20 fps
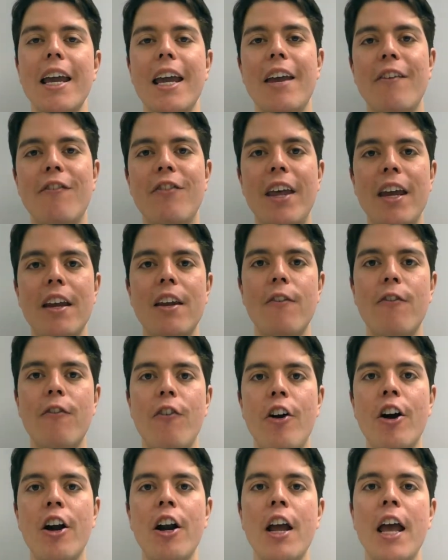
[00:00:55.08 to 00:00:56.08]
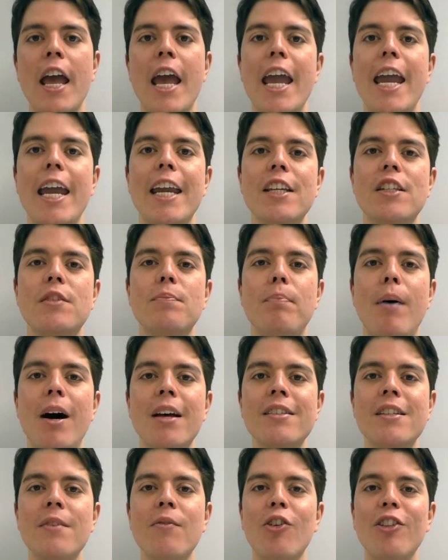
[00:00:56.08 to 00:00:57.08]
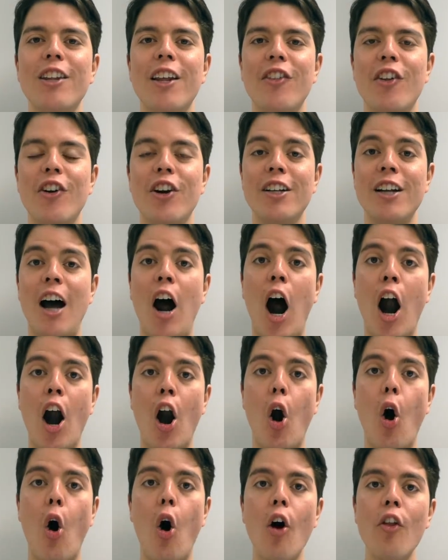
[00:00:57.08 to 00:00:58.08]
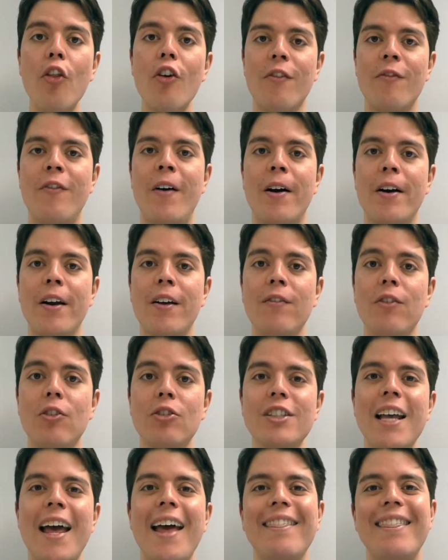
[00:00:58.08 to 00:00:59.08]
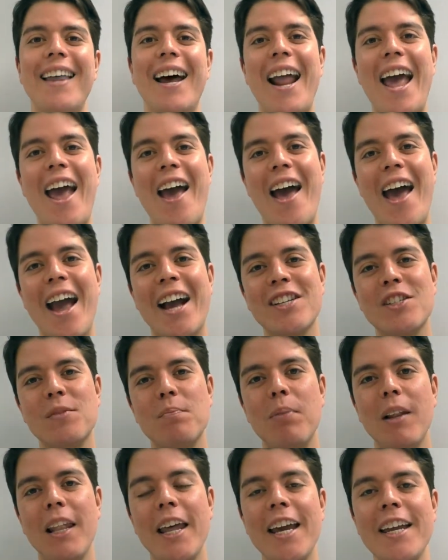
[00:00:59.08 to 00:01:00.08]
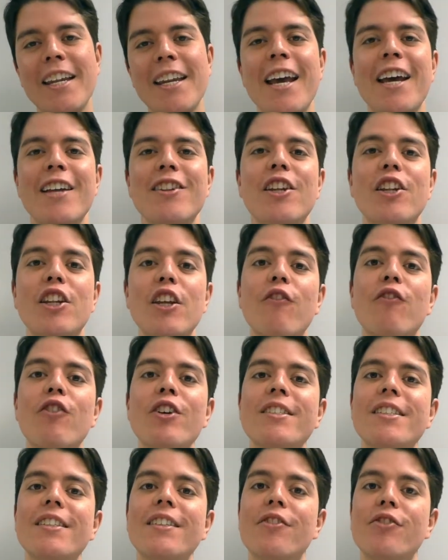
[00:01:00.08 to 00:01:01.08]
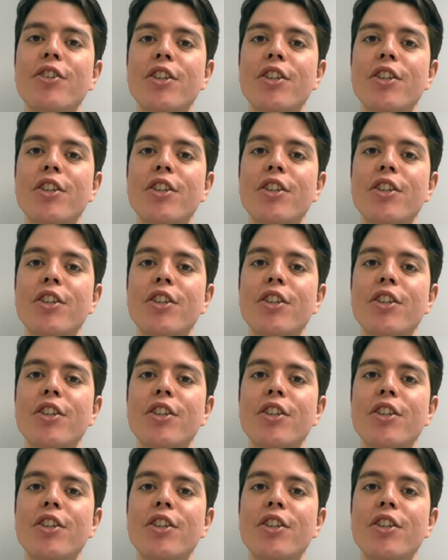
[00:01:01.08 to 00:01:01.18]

If they differ, it is possible that there are other variables that explain the difference in the